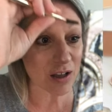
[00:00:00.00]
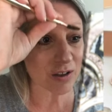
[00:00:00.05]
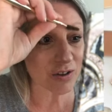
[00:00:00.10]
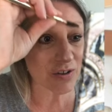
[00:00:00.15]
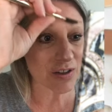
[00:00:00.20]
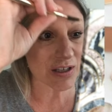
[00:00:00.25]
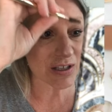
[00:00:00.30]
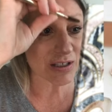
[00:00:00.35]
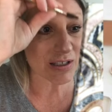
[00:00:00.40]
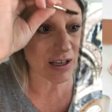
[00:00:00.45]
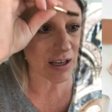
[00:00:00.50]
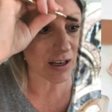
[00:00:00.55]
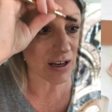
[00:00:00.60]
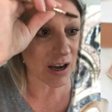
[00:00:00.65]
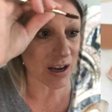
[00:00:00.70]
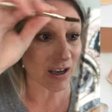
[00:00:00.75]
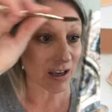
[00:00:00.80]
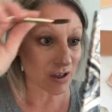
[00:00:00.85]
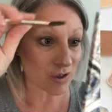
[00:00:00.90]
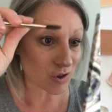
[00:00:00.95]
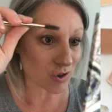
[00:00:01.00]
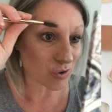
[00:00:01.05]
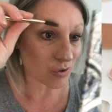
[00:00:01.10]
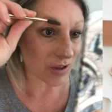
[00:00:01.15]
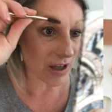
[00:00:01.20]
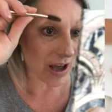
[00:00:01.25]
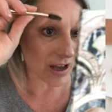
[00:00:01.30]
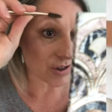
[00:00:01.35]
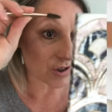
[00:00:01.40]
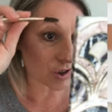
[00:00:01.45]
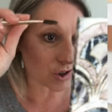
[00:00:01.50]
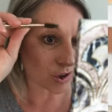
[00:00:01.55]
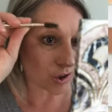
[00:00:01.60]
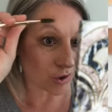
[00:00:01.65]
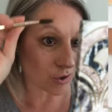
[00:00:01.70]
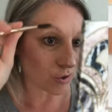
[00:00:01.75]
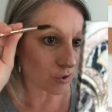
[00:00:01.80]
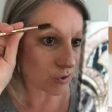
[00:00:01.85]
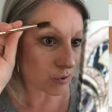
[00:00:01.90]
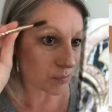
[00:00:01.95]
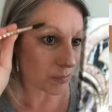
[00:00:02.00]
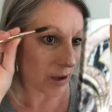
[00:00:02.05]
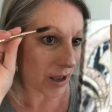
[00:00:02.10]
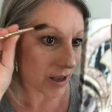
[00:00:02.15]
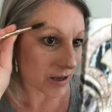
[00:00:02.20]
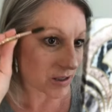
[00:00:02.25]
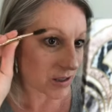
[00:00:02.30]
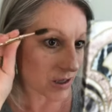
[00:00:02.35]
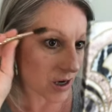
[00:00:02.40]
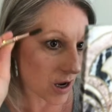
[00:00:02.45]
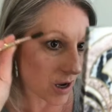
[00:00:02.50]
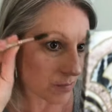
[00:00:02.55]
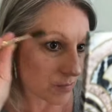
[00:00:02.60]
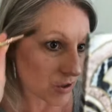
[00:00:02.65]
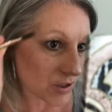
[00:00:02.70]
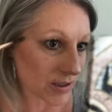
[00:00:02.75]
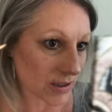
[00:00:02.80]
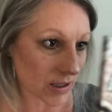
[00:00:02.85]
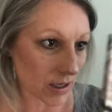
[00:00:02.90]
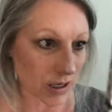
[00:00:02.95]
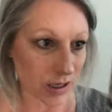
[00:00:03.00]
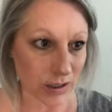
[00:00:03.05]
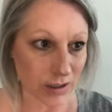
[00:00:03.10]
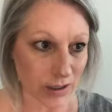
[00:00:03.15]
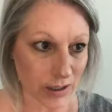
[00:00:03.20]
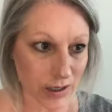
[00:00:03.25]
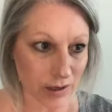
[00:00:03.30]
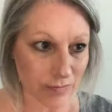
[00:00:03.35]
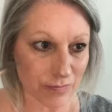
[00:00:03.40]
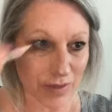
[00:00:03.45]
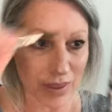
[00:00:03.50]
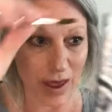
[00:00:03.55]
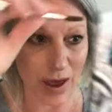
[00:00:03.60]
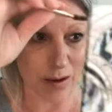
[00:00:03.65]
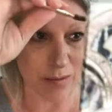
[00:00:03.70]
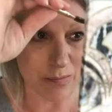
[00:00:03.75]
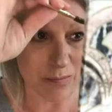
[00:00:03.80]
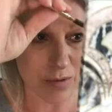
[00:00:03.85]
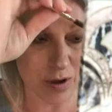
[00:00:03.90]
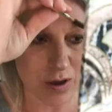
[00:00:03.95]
these in, I can do that too, but I'm just gonna leave them